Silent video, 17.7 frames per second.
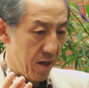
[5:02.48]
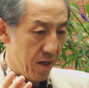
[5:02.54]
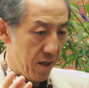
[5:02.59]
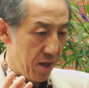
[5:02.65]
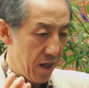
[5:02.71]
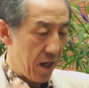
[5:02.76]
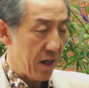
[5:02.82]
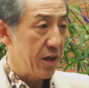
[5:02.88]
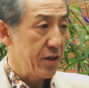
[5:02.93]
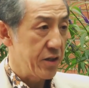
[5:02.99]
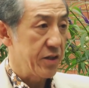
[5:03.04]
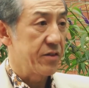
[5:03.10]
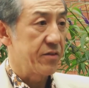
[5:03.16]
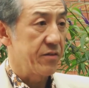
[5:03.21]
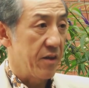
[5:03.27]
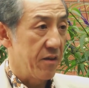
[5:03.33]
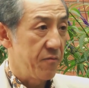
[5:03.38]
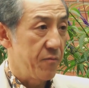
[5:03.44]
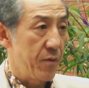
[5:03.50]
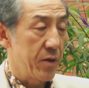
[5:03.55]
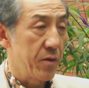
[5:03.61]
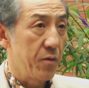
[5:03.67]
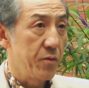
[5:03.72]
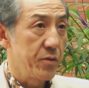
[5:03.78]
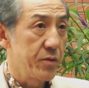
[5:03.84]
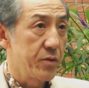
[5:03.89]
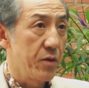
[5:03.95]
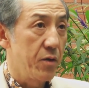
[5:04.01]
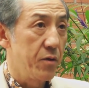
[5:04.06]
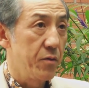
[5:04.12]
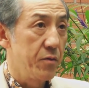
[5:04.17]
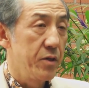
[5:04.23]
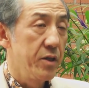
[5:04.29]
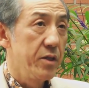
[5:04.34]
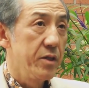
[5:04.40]
language itself, but
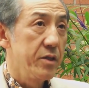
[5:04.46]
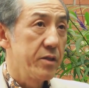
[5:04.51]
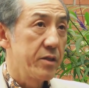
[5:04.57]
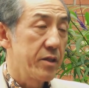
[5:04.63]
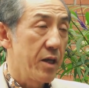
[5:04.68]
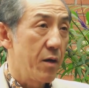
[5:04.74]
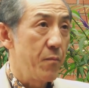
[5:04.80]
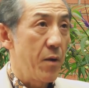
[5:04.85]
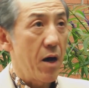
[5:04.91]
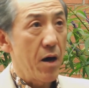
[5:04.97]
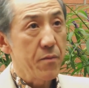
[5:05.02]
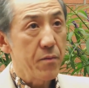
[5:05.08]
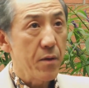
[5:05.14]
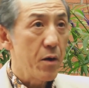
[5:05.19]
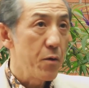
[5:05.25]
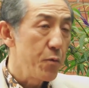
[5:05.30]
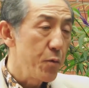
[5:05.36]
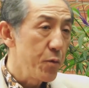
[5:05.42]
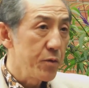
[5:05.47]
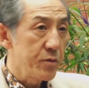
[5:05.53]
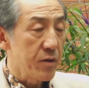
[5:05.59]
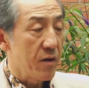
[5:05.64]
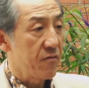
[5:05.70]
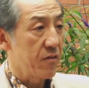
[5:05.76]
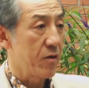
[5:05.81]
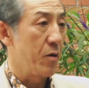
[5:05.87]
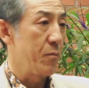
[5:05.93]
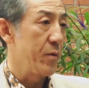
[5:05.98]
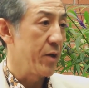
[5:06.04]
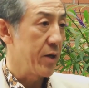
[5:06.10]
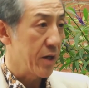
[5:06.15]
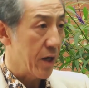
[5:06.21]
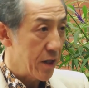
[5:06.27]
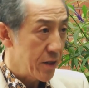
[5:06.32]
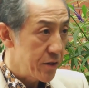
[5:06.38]
also some other rules of
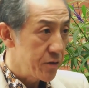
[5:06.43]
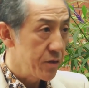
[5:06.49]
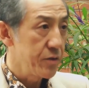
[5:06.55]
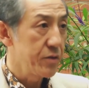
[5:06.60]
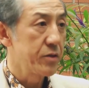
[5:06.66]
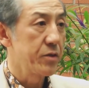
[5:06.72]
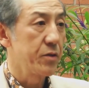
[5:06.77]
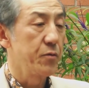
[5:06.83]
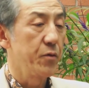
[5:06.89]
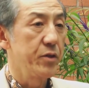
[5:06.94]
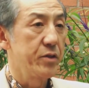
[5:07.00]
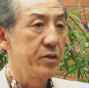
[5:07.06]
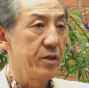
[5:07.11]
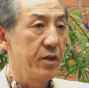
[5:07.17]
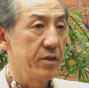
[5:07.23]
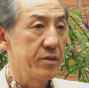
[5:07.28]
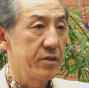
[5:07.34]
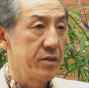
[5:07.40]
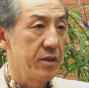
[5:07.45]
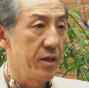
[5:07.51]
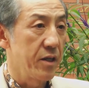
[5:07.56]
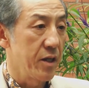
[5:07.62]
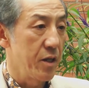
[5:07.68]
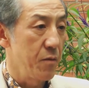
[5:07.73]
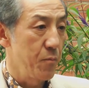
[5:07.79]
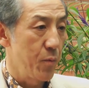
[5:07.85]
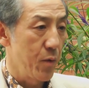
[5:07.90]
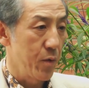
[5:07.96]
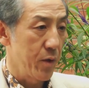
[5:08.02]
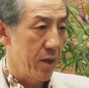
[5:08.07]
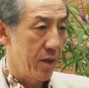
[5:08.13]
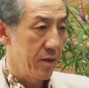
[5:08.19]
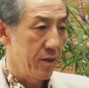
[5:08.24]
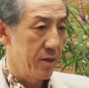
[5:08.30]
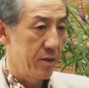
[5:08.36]
communications, which is
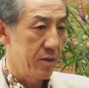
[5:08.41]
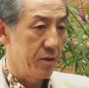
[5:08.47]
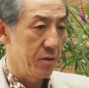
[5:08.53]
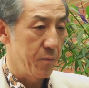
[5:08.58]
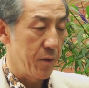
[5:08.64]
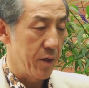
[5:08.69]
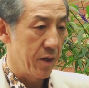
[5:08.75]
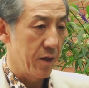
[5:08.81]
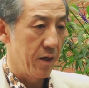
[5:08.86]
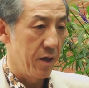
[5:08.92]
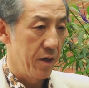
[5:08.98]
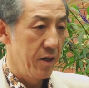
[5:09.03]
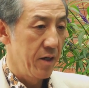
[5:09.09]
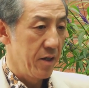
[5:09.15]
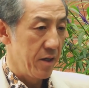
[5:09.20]
important to be a